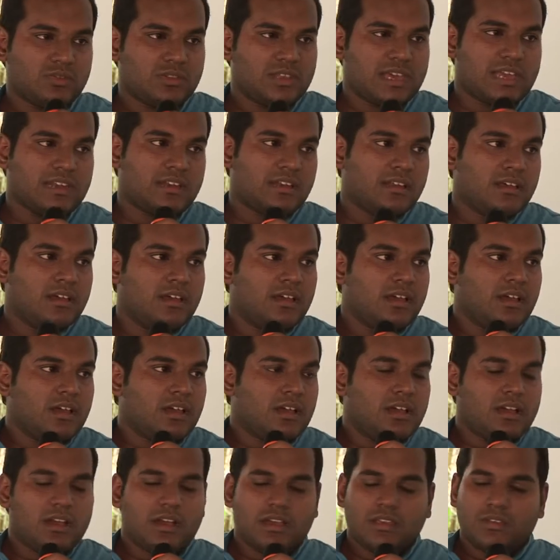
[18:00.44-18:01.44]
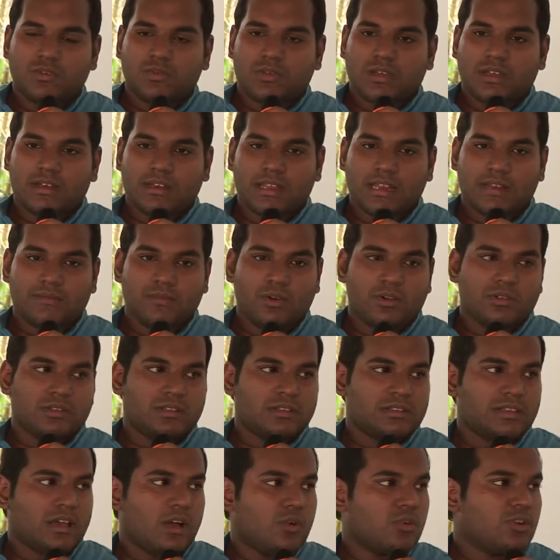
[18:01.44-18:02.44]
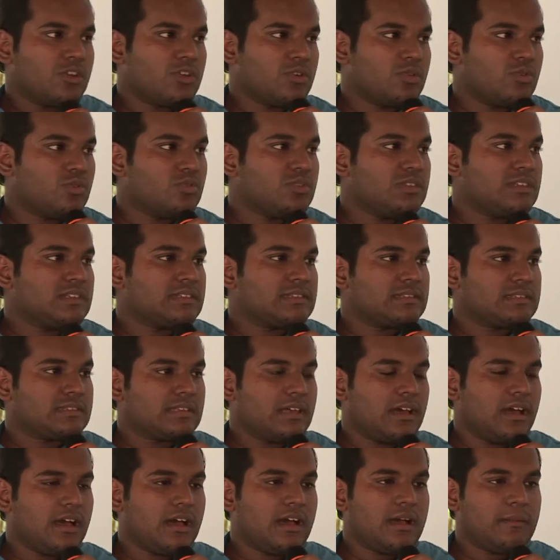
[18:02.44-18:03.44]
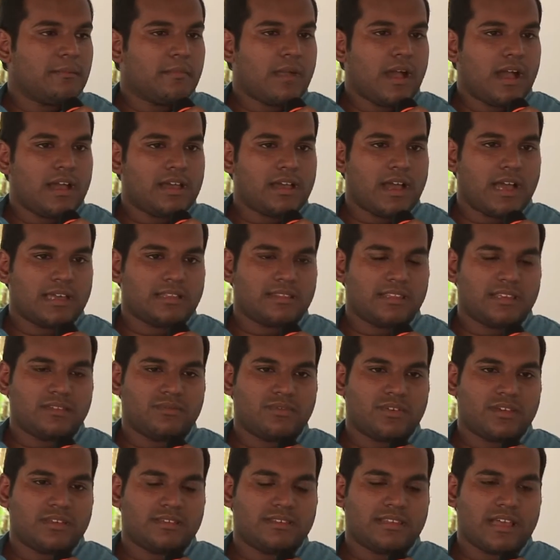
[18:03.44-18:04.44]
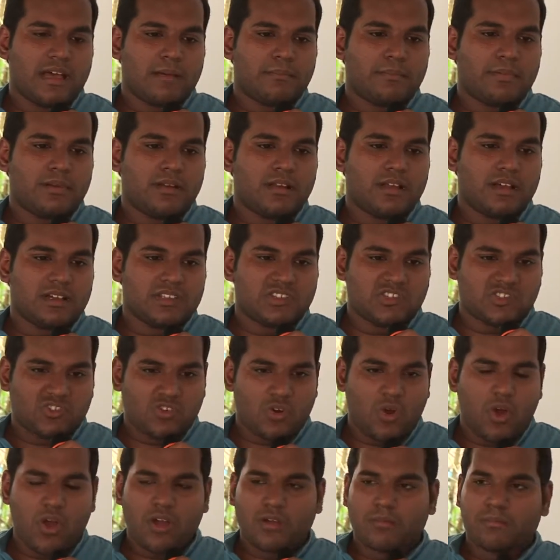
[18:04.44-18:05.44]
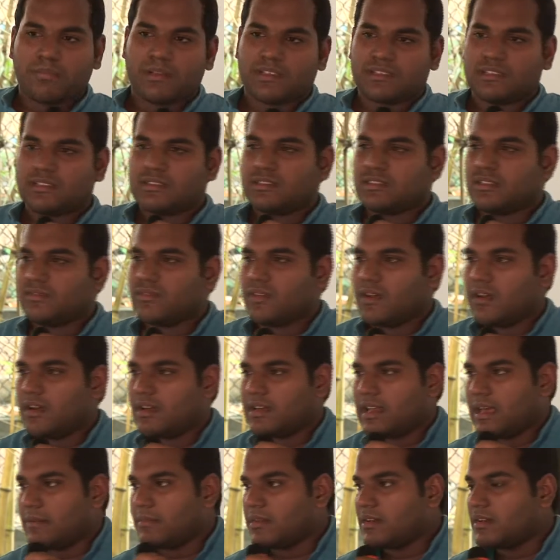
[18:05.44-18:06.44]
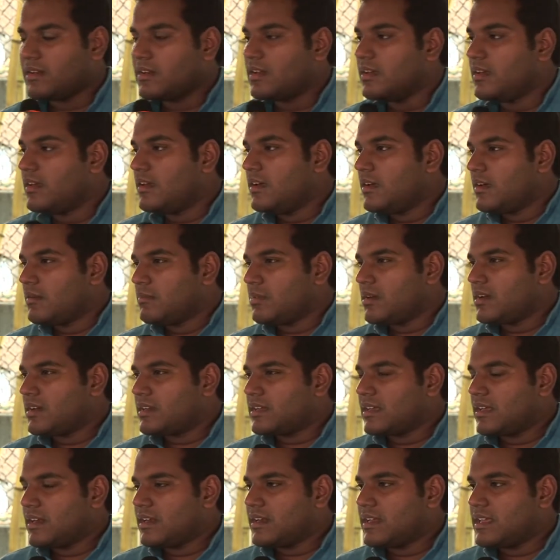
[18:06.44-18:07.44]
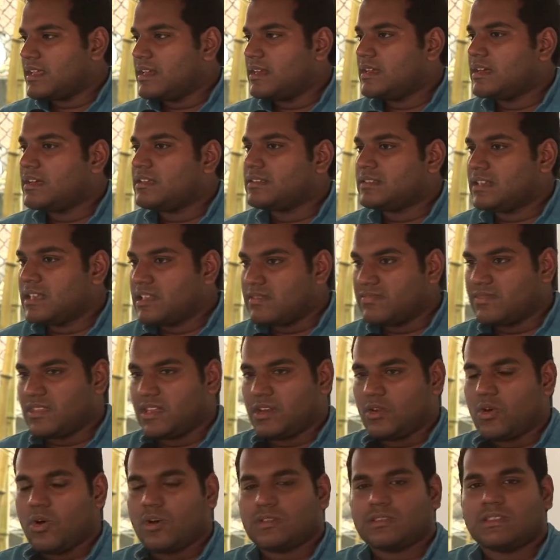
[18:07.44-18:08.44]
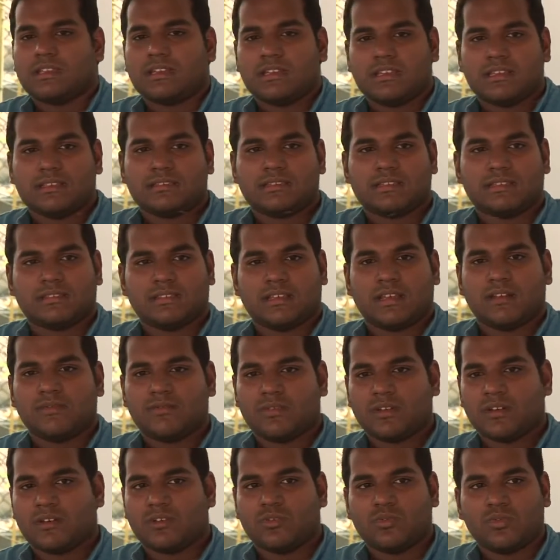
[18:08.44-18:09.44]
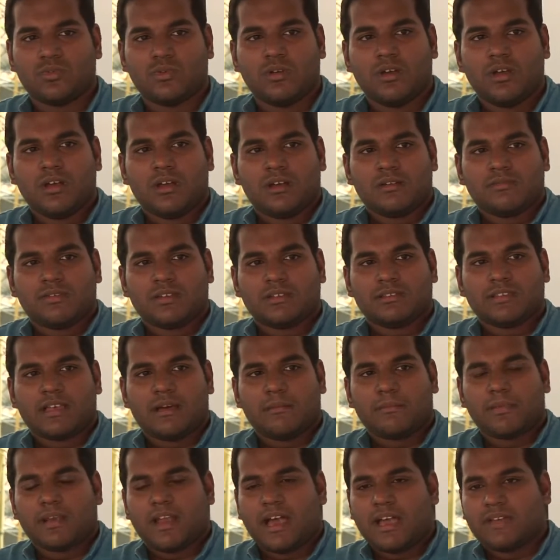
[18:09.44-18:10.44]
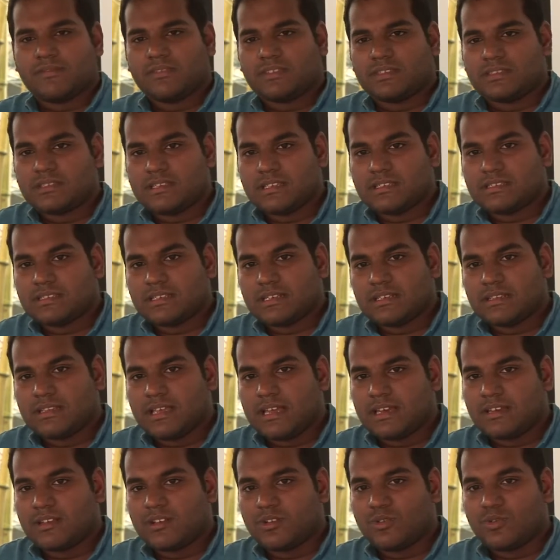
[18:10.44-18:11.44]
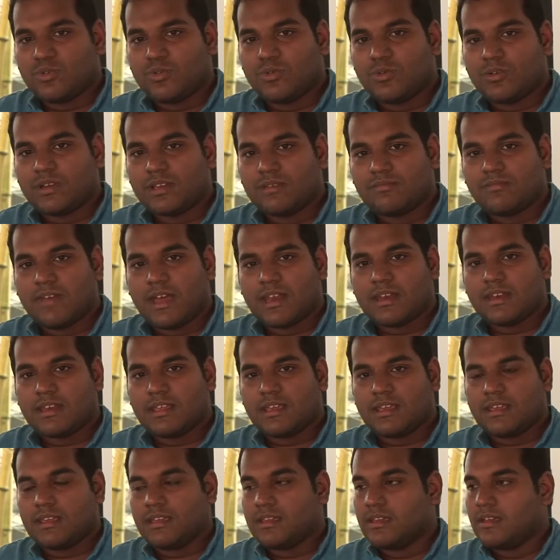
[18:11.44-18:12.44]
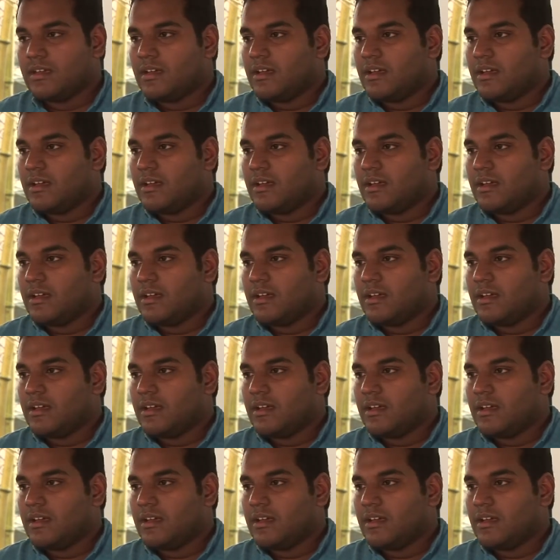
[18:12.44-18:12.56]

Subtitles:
that you can deliver on this. How do you do this? I think, for example, a strong presence of our Tamil political leaders in the north and east itself will do. For example, I've suggested that, in Vanni,